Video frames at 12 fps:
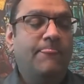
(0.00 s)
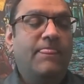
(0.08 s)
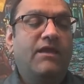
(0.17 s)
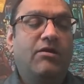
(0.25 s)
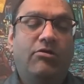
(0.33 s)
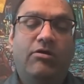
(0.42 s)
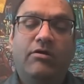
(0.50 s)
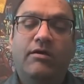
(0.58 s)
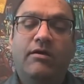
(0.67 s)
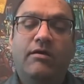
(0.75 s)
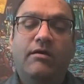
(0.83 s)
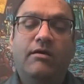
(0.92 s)

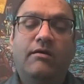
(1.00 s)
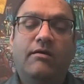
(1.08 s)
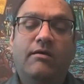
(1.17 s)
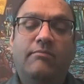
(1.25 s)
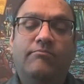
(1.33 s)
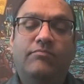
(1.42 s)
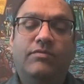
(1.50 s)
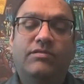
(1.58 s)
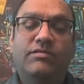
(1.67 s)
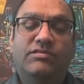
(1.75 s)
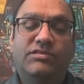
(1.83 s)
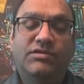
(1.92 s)
uh,
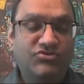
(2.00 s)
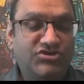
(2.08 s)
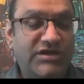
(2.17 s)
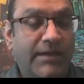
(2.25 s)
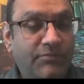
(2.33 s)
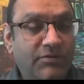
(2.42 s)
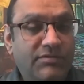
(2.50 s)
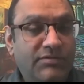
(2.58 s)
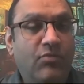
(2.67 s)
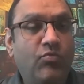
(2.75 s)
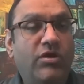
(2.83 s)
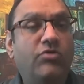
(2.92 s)
certain chapters that
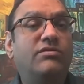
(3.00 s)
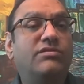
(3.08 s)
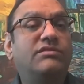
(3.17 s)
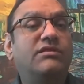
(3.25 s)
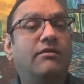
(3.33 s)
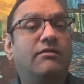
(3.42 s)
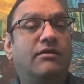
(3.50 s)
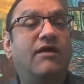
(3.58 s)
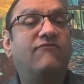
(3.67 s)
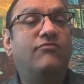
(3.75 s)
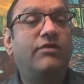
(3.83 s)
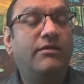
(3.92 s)
we're going to start
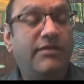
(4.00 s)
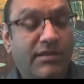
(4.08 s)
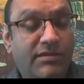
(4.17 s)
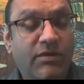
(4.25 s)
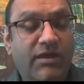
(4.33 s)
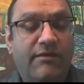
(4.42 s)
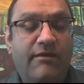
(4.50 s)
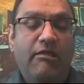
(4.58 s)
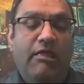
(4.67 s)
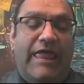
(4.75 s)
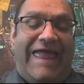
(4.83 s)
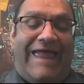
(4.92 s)
covering next week.
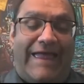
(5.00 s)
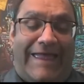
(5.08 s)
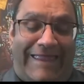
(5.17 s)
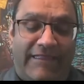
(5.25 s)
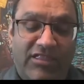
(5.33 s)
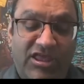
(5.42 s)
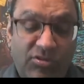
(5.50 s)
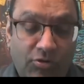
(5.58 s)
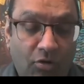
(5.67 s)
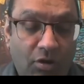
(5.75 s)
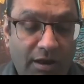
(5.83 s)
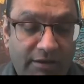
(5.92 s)
These are
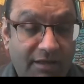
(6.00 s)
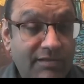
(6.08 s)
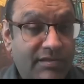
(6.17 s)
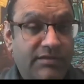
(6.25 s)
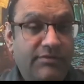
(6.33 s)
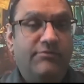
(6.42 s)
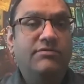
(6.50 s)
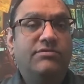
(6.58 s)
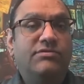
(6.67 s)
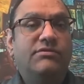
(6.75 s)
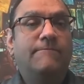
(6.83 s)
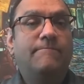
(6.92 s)
all adult
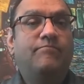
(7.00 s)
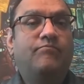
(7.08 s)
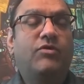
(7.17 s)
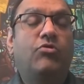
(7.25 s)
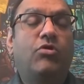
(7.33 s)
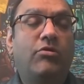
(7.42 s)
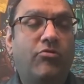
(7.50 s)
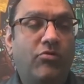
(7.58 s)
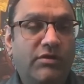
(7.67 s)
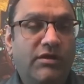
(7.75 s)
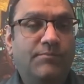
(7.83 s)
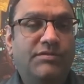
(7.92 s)
students. They're all
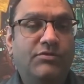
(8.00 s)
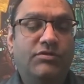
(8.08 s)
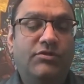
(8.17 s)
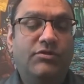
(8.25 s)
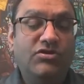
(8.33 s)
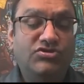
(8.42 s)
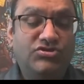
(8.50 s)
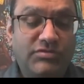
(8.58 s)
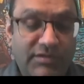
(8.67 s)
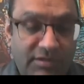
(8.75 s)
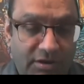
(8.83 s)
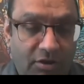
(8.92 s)
grown up, so they're
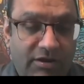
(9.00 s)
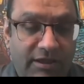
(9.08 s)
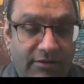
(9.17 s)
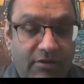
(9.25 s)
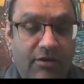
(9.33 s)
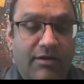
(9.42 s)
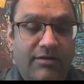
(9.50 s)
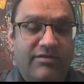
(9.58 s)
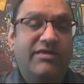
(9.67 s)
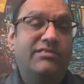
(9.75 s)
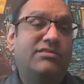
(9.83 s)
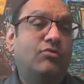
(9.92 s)
not kindergarten
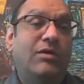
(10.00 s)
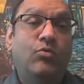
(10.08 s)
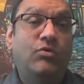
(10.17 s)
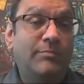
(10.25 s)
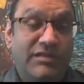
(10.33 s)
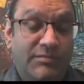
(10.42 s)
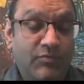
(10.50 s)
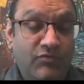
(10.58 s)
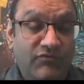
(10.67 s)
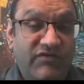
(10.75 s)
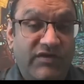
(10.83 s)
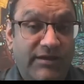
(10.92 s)
kids. So I won't be spoon
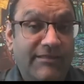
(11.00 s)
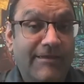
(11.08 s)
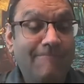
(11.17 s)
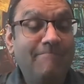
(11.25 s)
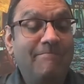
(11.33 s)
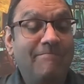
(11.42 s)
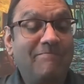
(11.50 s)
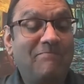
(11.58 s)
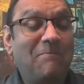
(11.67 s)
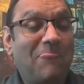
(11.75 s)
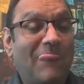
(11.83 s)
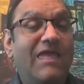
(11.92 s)
feeding them.
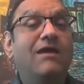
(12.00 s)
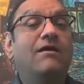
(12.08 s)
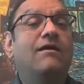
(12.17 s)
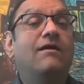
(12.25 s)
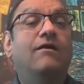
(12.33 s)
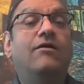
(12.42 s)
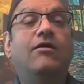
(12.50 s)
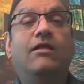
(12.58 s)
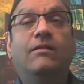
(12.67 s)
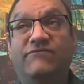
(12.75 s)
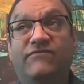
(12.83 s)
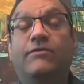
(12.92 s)
I'll
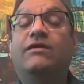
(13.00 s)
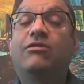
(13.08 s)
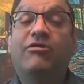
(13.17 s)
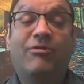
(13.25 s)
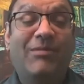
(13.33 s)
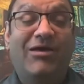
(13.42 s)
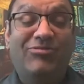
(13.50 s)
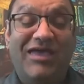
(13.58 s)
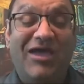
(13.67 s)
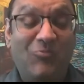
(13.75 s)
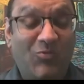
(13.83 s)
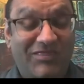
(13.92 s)
be very clear about
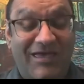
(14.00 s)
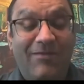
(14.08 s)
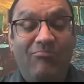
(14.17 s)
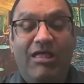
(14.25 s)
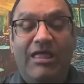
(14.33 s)
that with them.